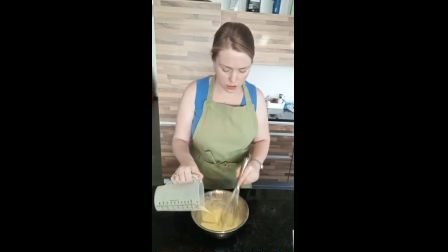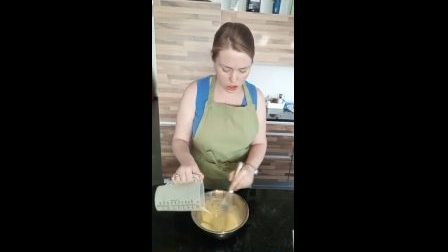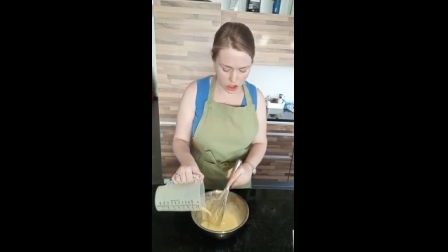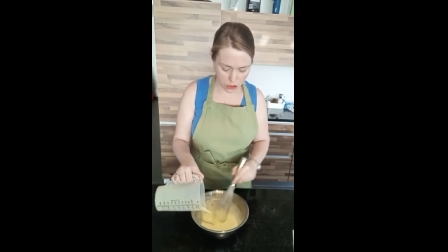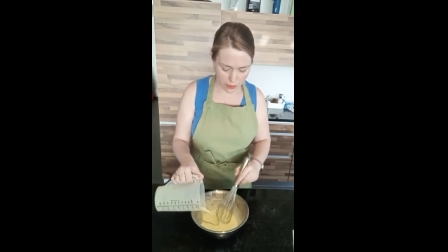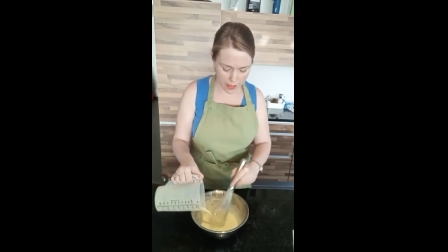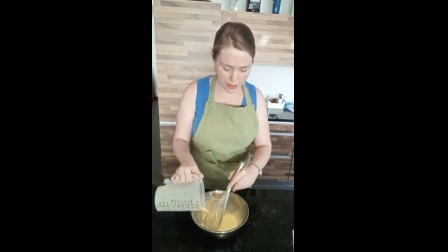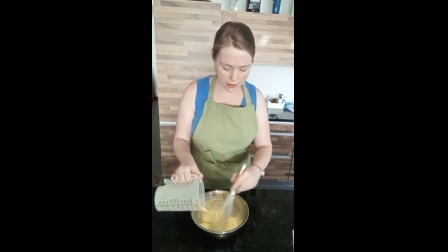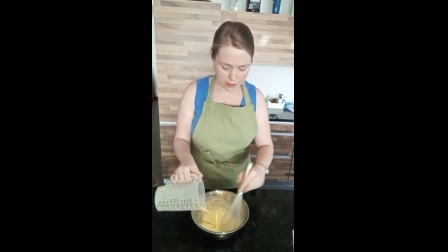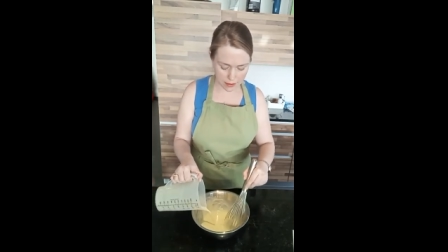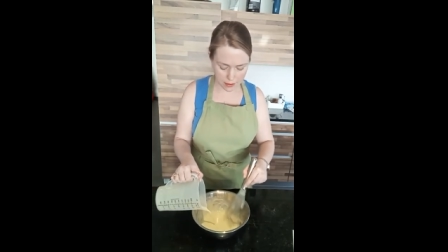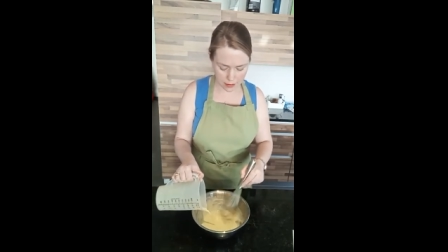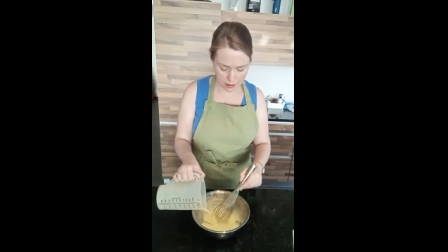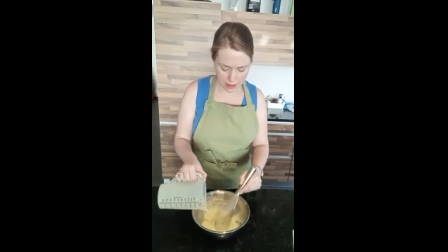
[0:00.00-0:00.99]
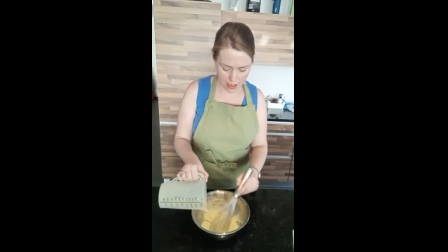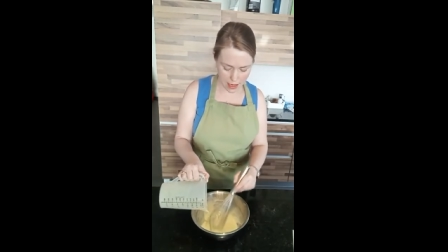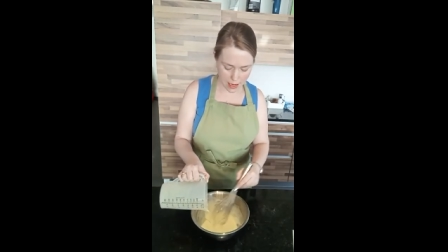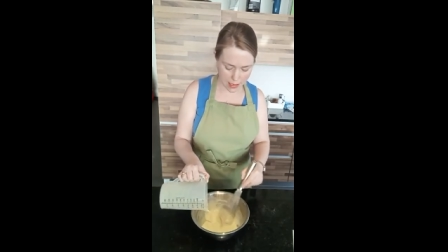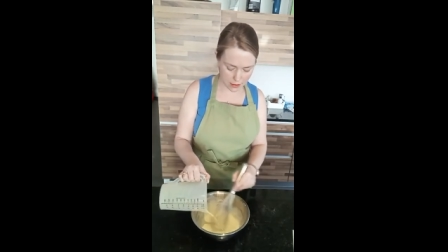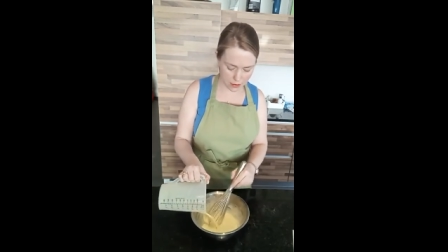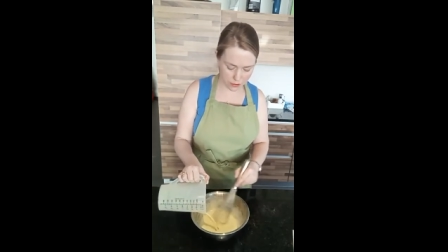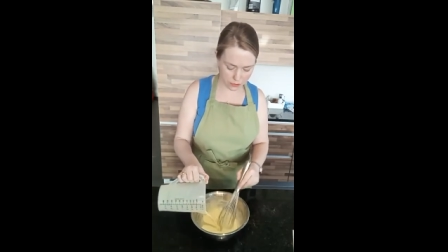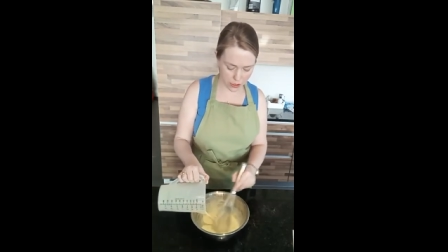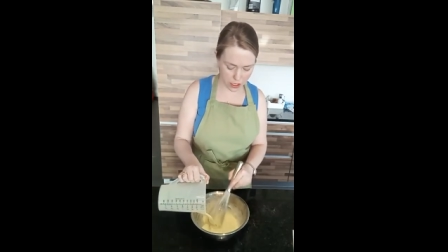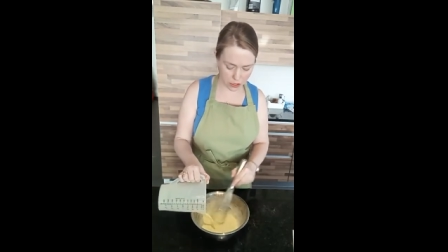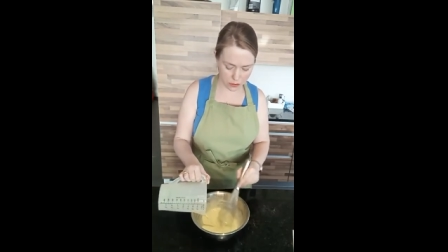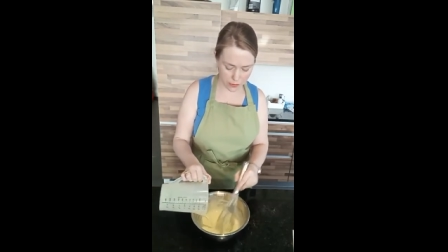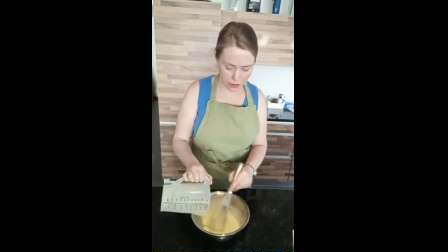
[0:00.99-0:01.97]
two eggs, and
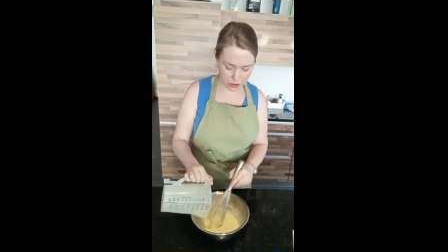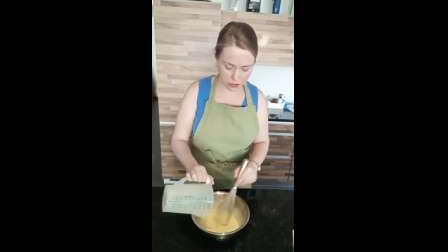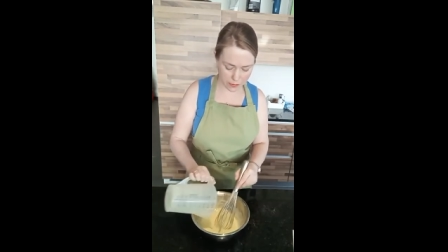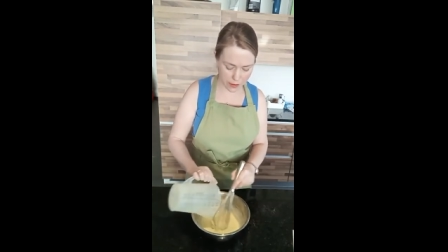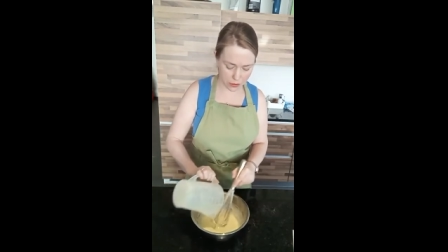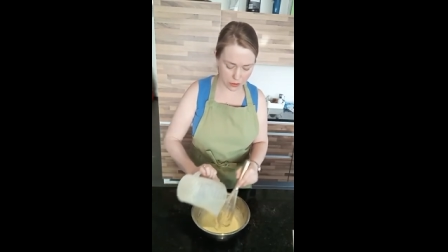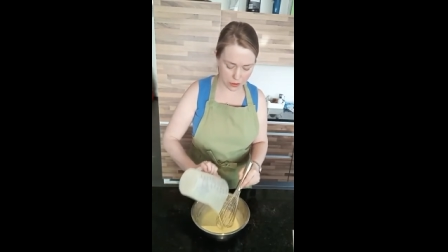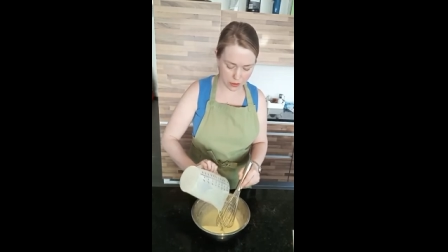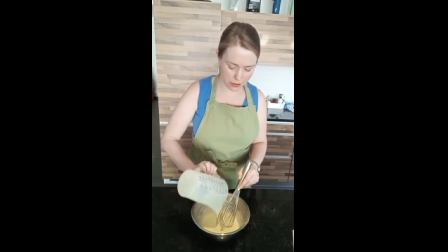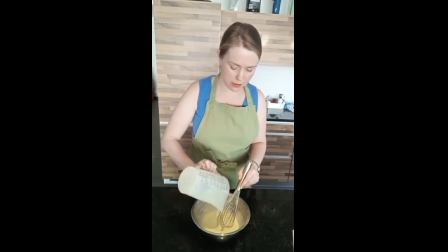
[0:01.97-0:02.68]
300 mils of milk.